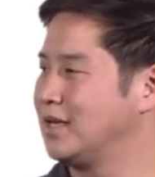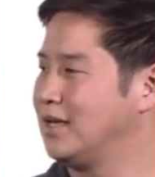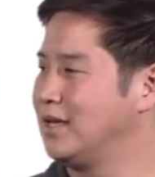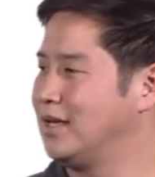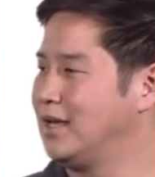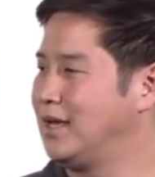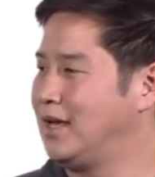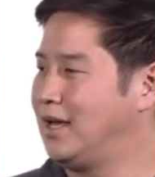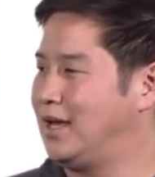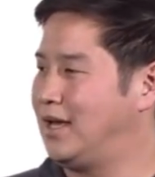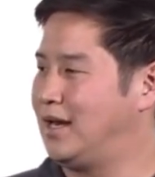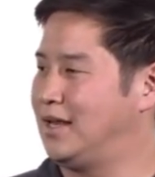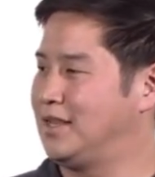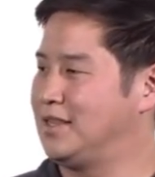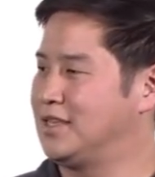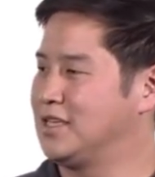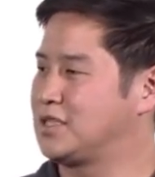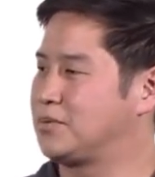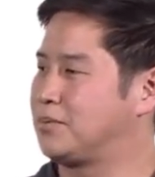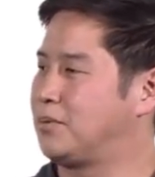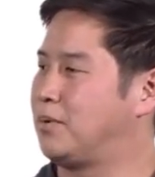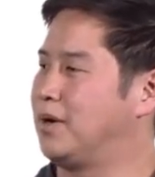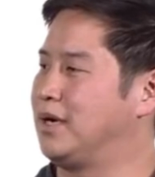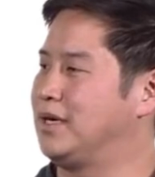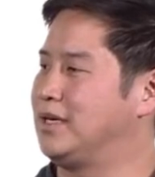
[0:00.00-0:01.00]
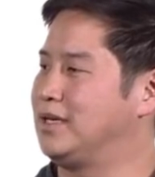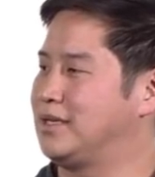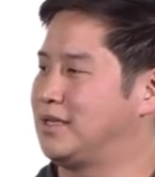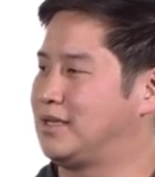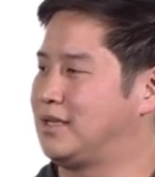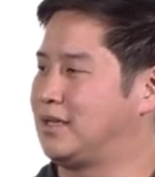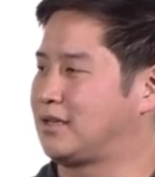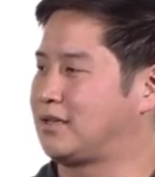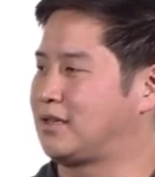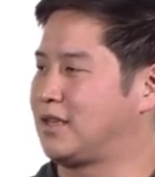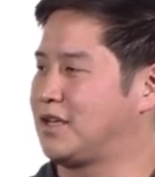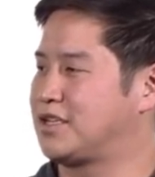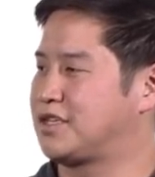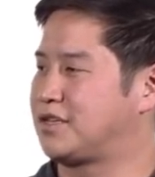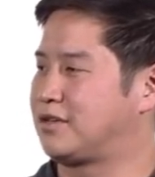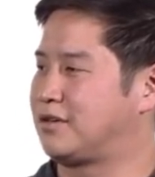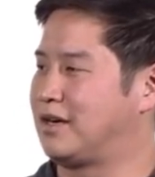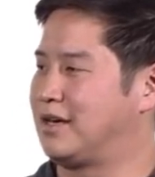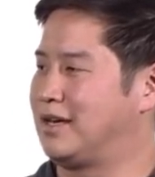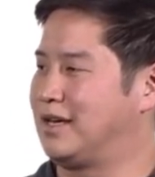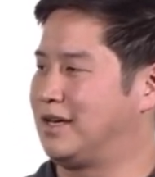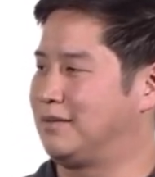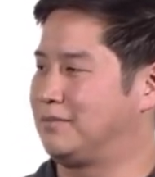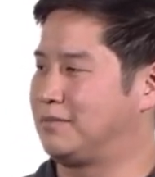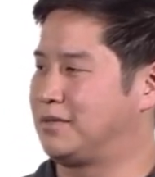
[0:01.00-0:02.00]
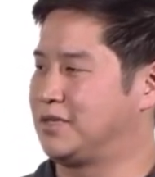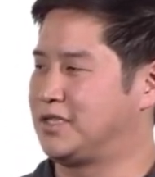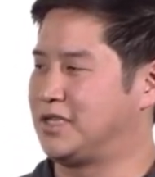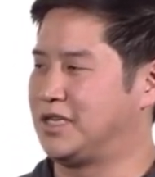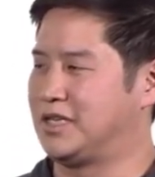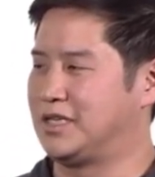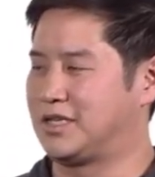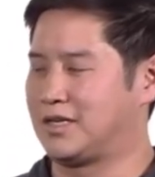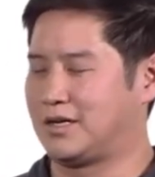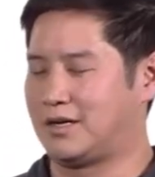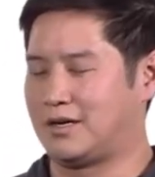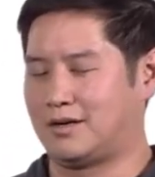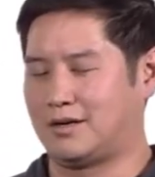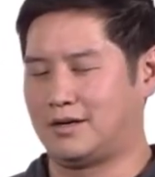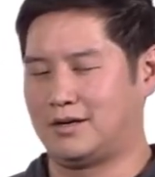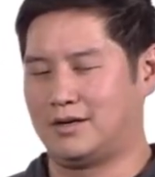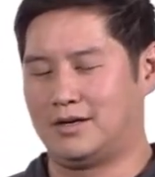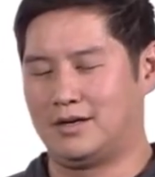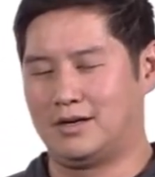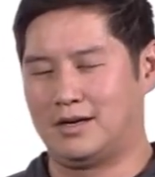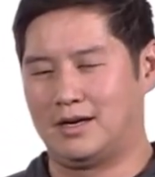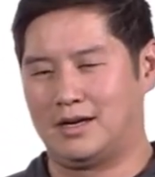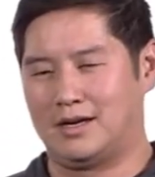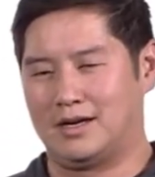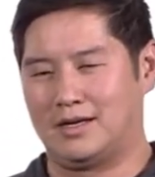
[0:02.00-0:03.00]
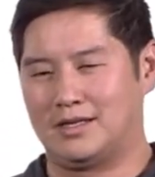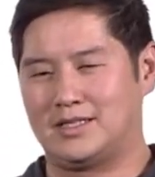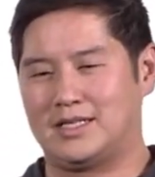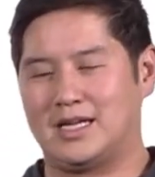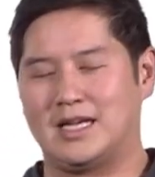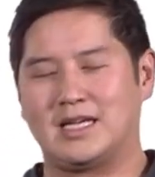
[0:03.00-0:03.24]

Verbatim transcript: And at this point, the clustering procedure uh,